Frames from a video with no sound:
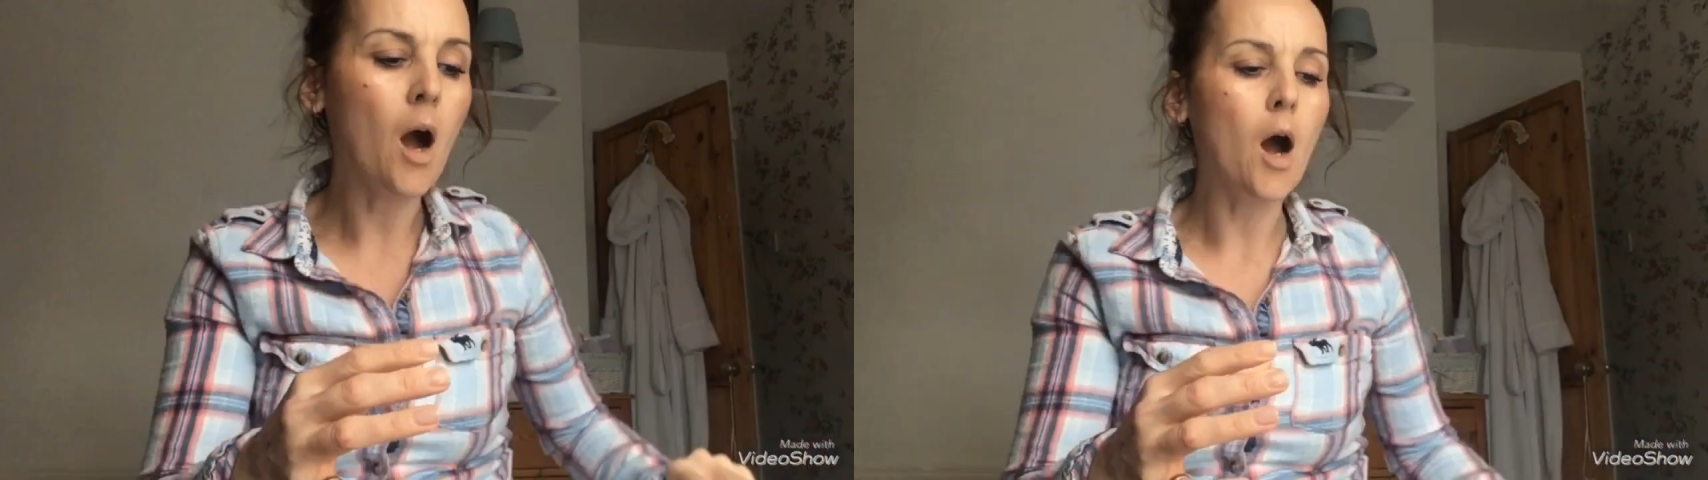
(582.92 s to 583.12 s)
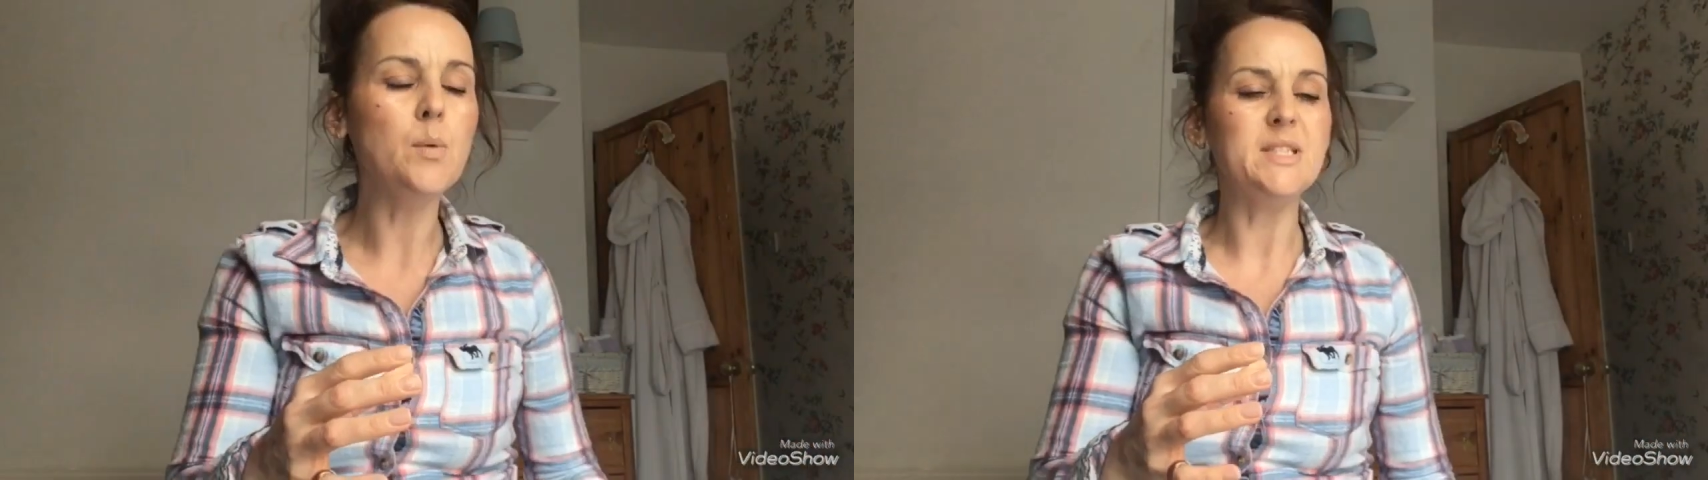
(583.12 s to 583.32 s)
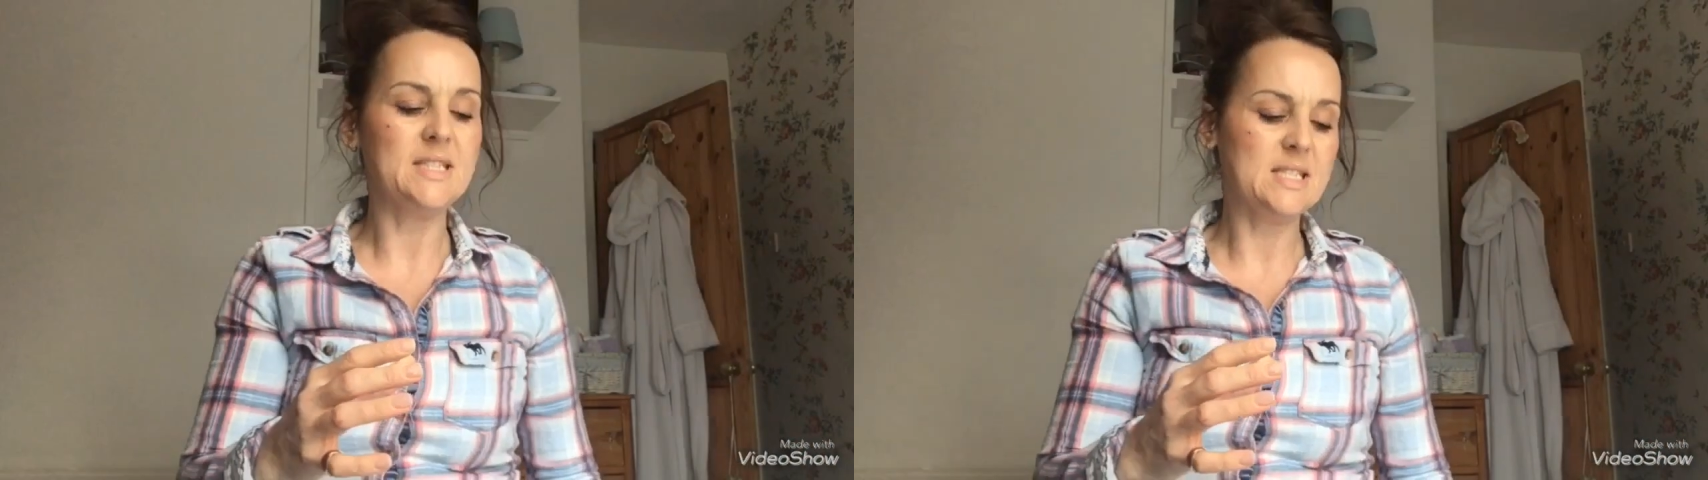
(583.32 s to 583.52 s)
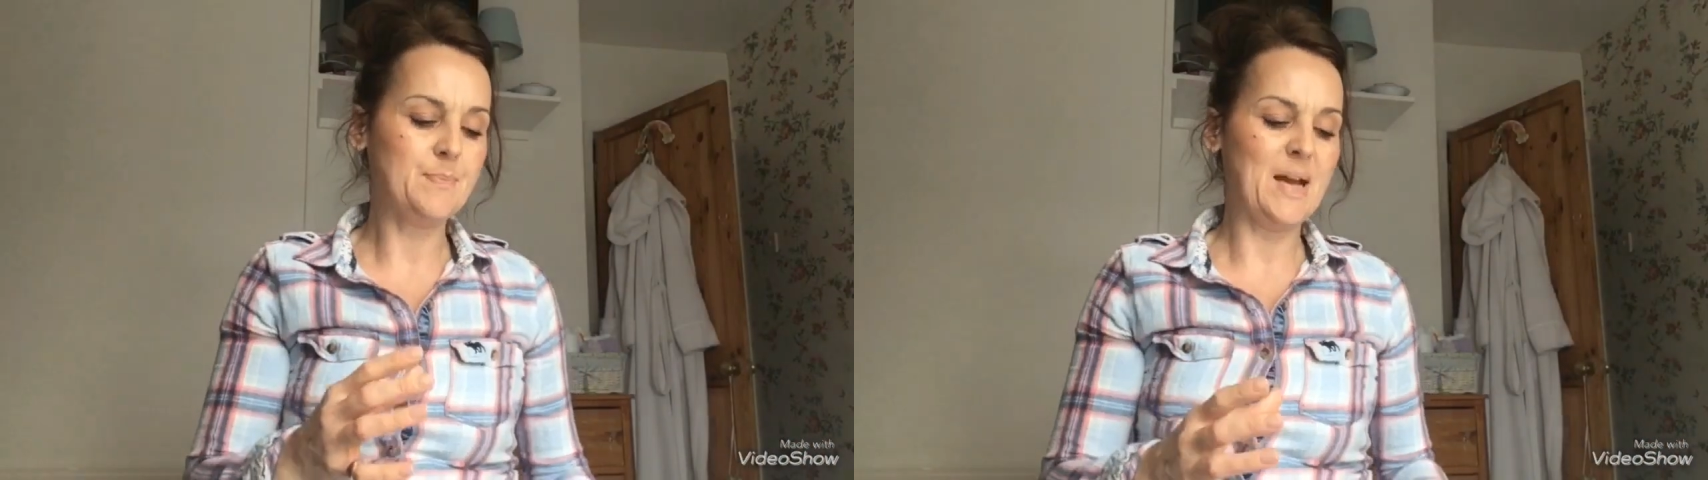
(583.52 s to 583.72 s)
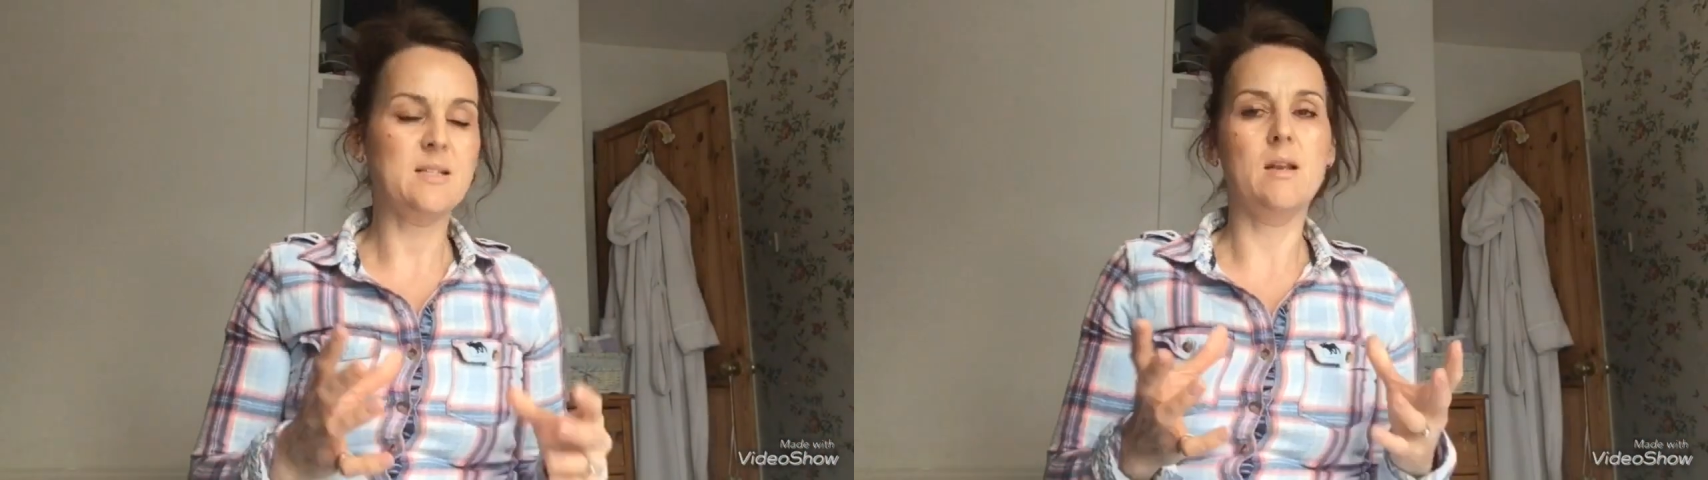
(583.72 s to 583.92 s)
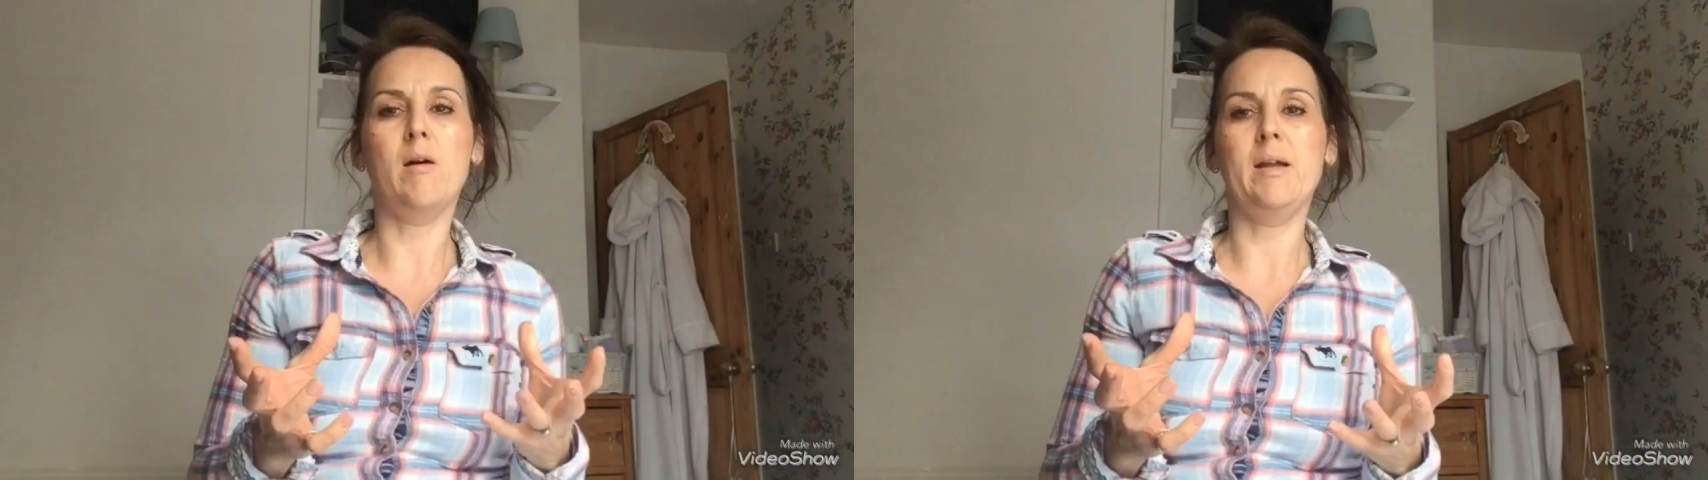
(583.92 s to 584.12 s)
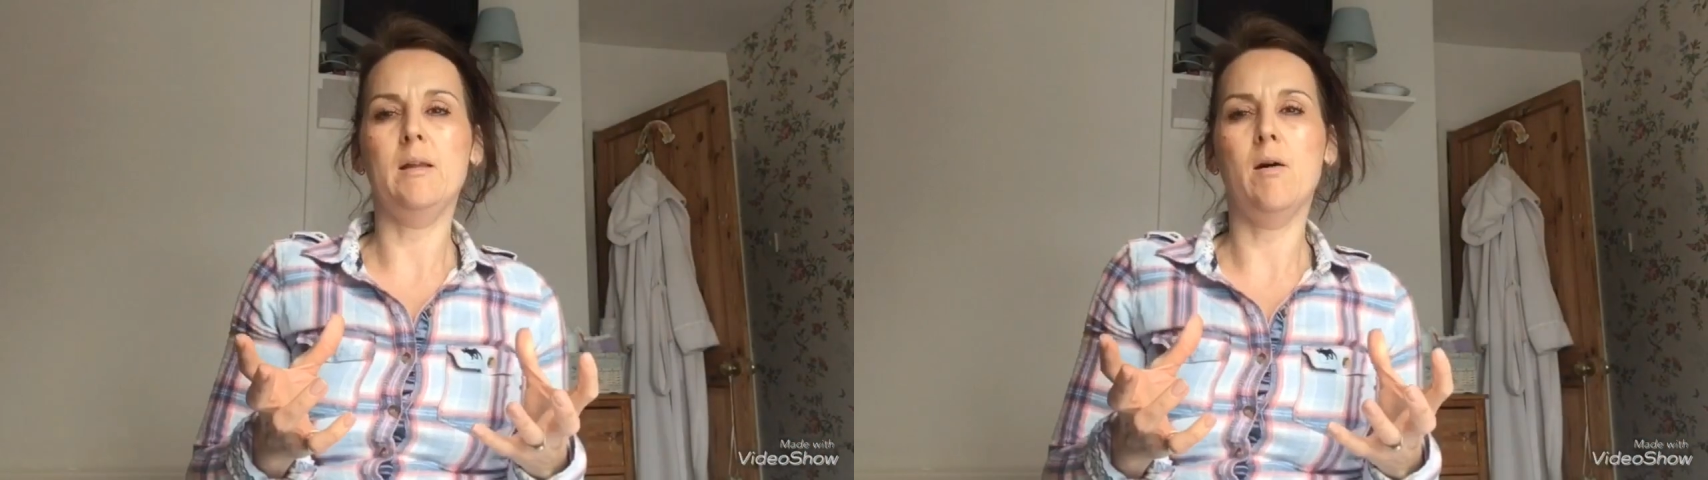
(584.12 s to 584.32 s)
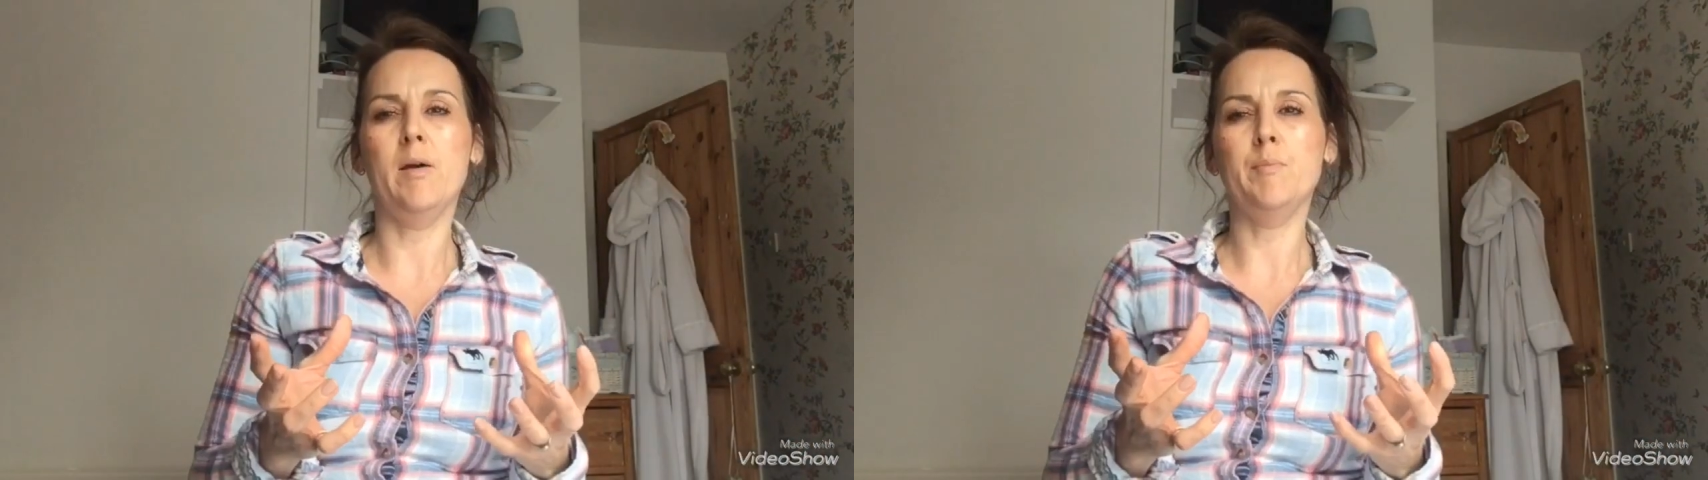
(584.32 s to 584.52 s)
I would expect a light
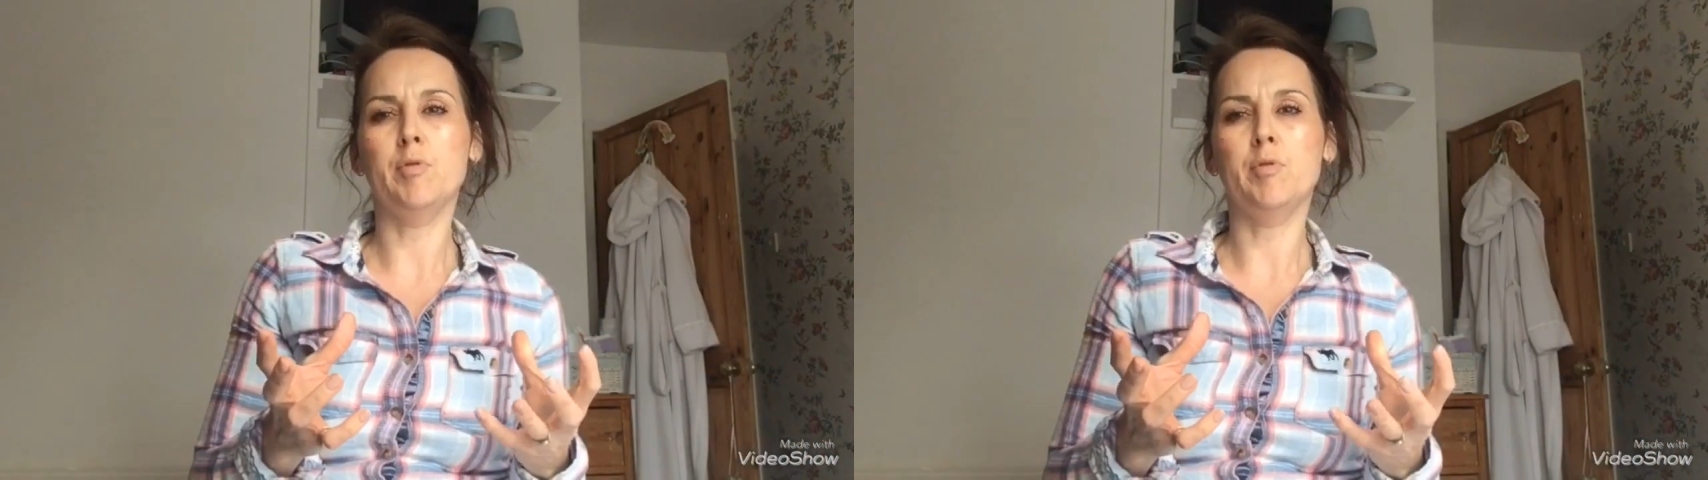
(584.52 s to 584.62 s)
line